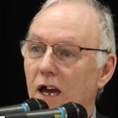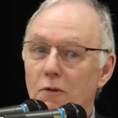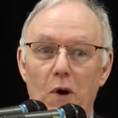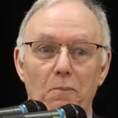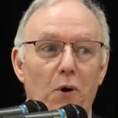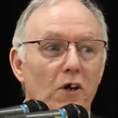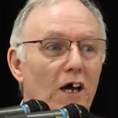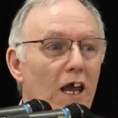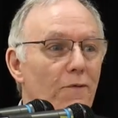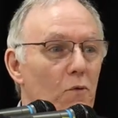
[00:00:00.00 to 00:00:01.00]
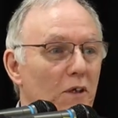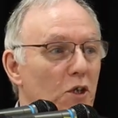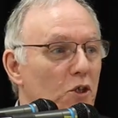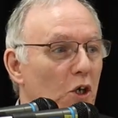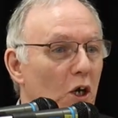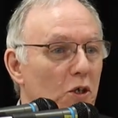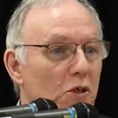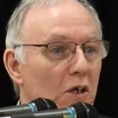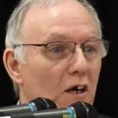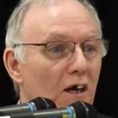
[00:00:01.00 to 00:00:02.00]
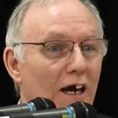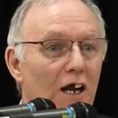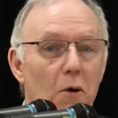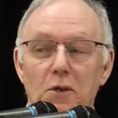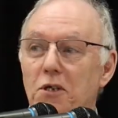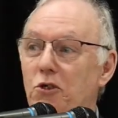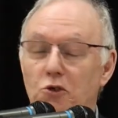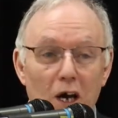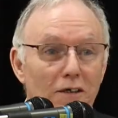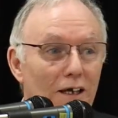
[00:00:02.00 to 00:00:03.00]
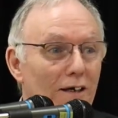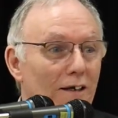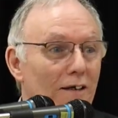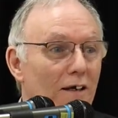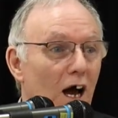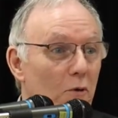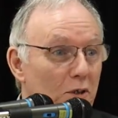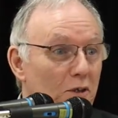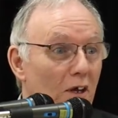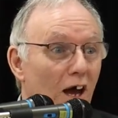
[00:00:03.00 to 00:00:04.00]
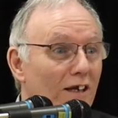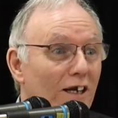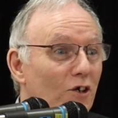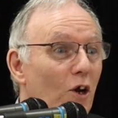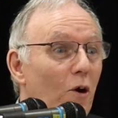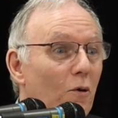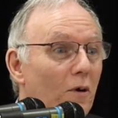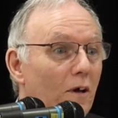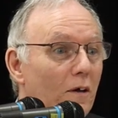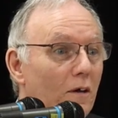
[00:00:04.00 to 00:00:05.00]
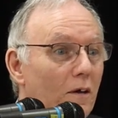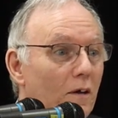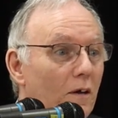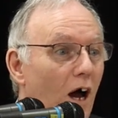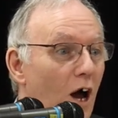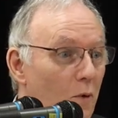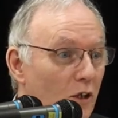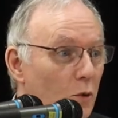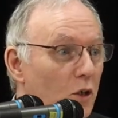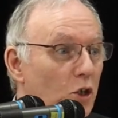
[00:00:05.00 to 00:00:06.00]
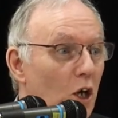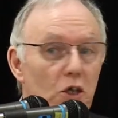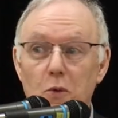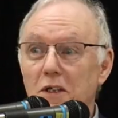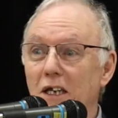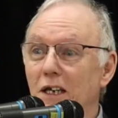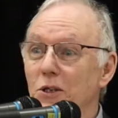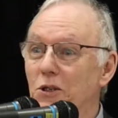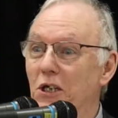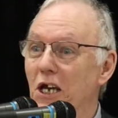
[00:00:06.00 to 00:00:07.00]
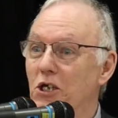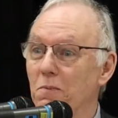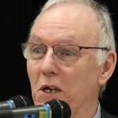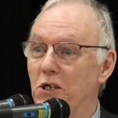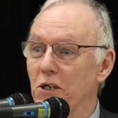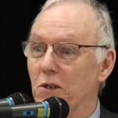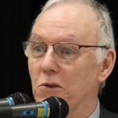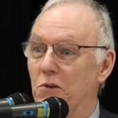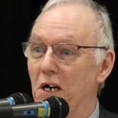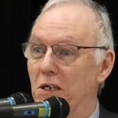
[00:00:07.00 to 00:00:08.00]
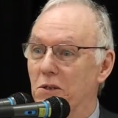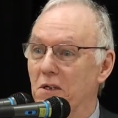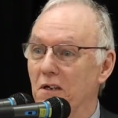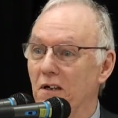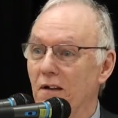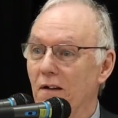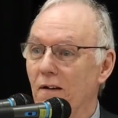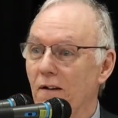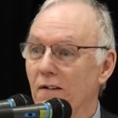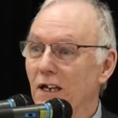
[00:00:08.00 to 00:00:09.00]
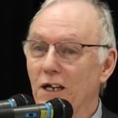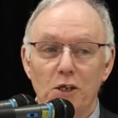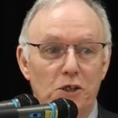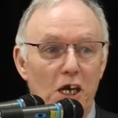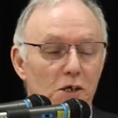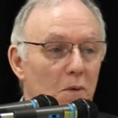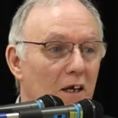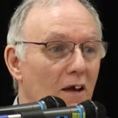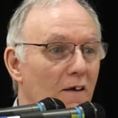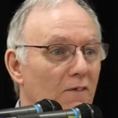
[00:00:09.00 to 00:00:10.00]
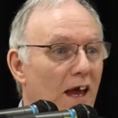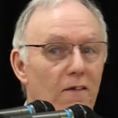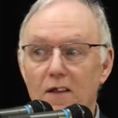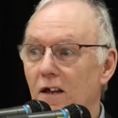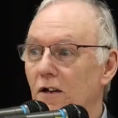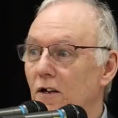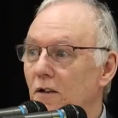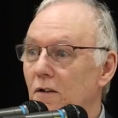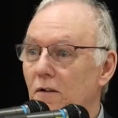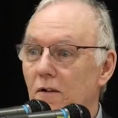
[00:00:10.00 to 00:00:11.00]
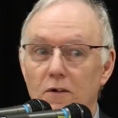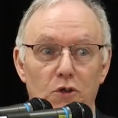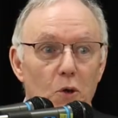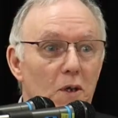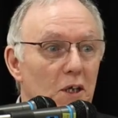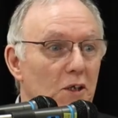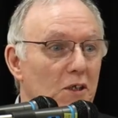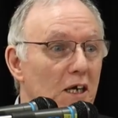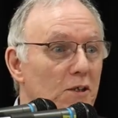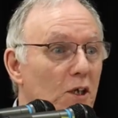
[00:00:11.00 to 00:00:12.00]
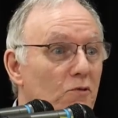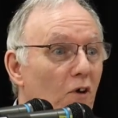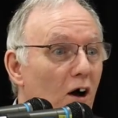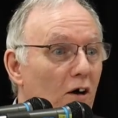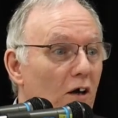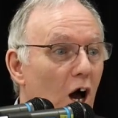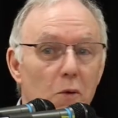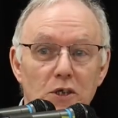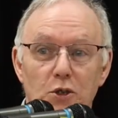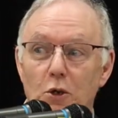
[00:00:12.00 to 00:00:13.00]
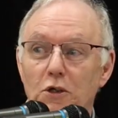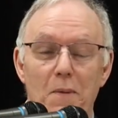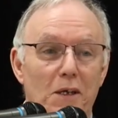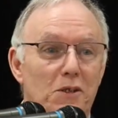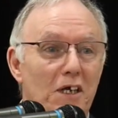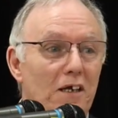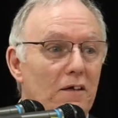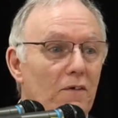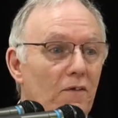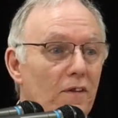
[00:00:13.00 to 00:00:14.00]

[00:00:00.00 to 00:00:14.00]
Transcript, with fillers: At one point, I even went to church and I was a drug dealer. I, was, I didn't know. I went to a church where they didn't teach me Jesus Christ. They didn't teach me that doing these things is wrong. I wasn't told about sin.